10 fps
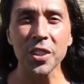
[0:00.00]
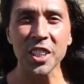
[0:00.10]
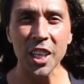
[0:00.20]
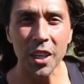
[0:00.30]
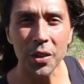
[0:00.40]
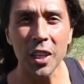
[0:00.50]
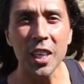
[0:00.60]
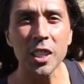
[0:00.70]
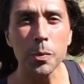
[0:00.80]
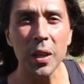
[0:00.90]
to check out the
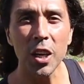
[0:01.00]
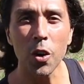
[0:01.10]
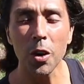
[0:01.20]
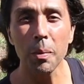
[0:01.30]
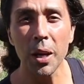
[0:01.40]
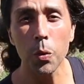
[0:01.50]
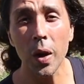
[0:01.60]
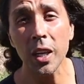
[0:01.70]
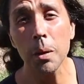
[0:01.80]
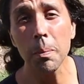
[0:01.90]
links below on my
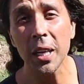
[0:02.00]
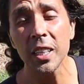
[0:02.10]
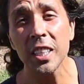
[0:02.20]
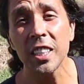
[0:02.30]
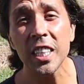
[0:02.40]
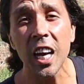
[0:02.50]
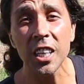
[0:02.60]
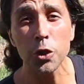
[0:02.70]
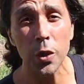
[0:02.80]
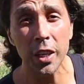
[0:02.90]
recommended
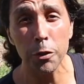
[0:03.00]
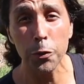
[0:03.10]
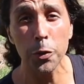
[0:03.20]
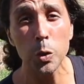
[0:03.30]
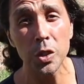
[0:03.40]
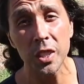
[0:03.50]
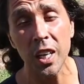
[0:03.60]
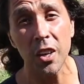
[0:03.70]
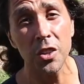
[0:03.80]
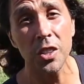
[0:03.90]
dehydrated fruits
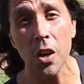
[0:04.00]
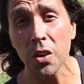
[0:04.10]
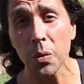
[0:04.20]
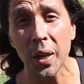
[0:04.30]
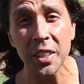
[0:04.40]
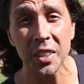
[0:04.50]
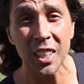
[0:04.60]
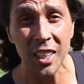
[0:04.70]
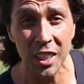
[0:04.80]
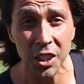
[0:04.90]
that are darn right
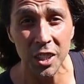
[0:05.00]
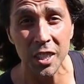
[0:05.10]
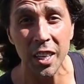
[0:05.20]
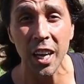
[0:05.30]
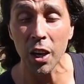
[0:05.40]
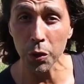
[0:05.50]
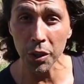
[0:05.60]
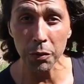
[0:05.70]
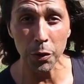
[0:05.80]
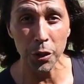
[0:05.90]
delicious and
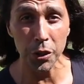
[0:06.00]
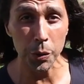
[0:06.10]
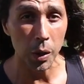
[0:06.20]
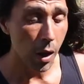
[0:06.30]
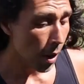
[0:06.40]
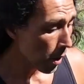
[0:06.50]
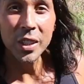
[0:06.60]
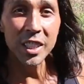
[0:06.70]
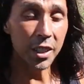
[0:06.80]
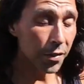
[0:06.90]
healthy for you. There is